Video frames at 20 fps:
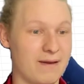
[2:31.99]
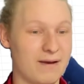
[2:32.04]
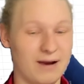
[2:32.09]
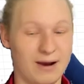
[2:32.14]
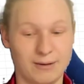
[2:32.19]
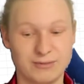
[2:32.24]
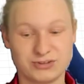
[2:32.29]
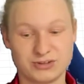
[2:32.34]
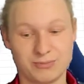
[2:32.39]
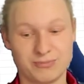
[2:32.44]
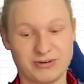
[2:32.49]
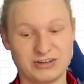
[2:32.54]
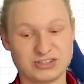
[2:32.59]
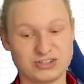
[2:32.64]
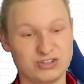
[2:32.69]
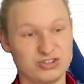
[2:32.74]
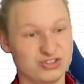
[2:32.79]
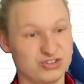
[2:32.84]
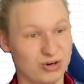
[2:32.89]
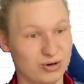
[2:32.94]
I'm just going to press
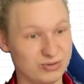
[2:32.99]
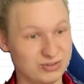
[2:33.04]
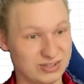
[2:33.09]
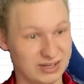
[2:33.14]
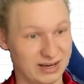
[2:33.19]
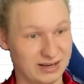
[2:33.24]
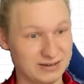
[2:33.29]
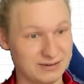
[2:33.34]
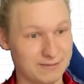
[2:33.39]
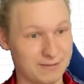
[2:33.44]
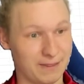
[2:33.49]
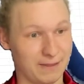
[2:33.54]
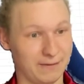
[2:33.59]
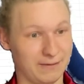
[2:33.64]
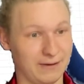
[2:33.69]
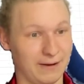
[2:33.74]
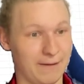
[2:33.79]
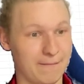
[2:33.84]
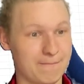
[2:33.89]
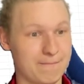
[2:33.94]
Control Z,
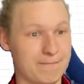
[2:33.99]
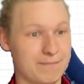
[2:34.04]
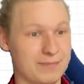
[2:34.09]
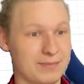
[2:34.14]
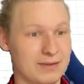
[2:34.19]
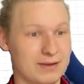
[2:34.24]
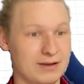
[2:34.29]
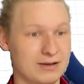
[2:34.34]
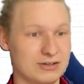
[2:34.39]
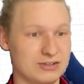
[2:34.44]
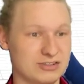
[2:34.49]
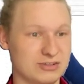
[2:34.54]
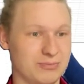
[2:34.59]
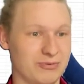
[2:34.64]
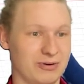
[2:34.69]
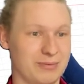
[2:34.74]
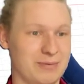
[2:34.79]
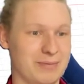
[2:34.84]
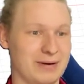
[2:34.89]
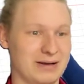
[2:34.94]
okay, just to bring
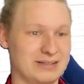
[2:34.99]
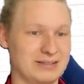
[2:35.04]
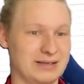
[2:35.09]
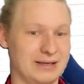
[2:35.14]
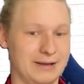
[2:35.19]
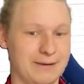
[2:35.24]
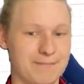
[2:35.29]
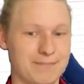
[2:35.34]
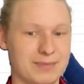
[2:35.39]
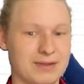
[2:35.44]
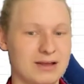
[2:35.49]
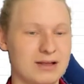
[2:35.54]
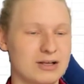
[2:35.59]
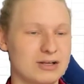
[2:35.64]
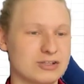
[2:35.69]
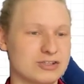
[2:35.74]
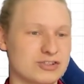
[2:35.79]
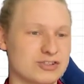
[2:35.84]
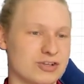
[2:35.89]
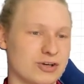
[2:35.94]
me back to here.
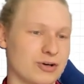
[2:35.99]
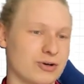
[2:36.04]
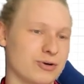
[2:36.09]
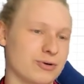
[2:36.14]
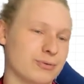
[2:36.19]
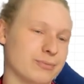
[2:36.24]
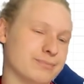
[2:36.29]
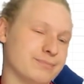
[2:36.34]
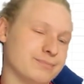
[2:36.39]
So